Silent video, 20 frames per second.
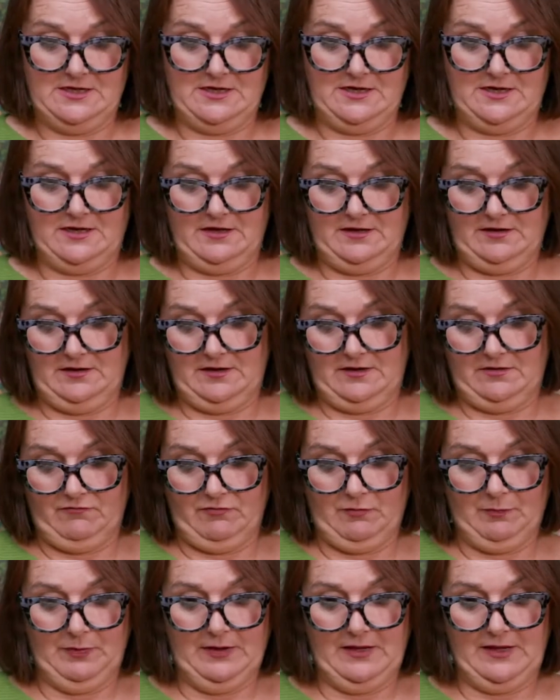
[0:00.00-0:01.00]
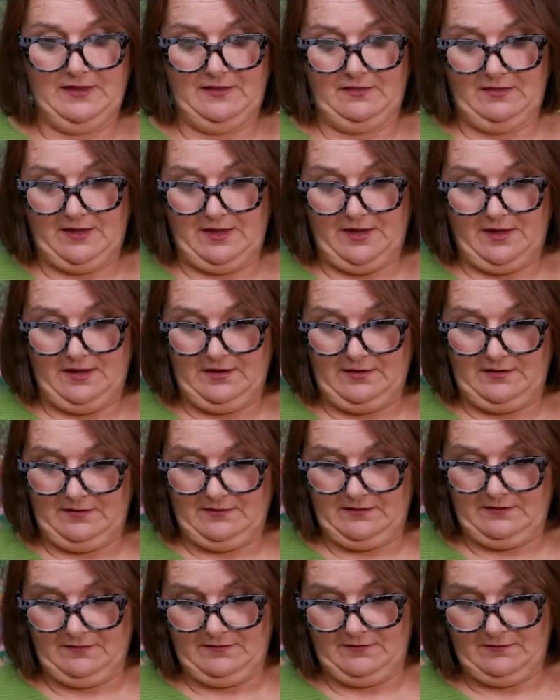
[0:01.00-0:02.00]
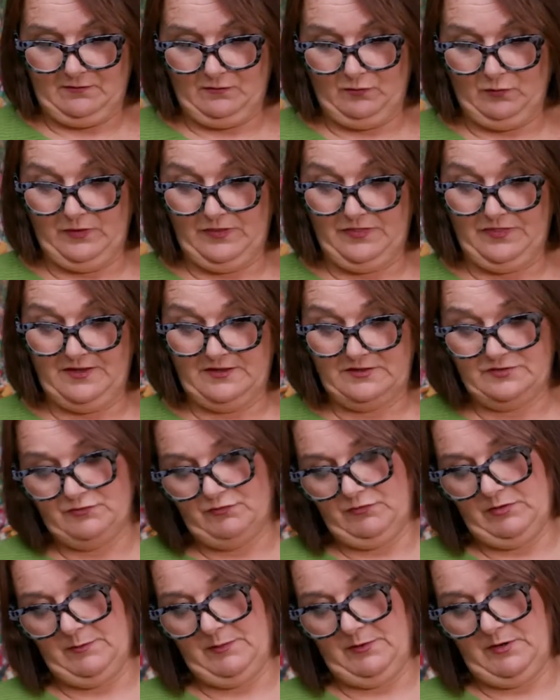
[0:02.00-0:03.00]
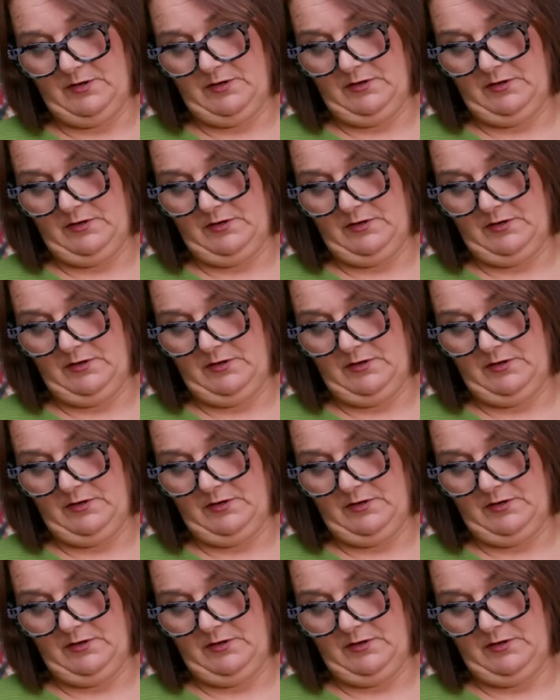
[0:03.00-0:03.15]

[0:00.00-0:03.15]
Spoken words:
and I'm going to repeat that with this ribbon.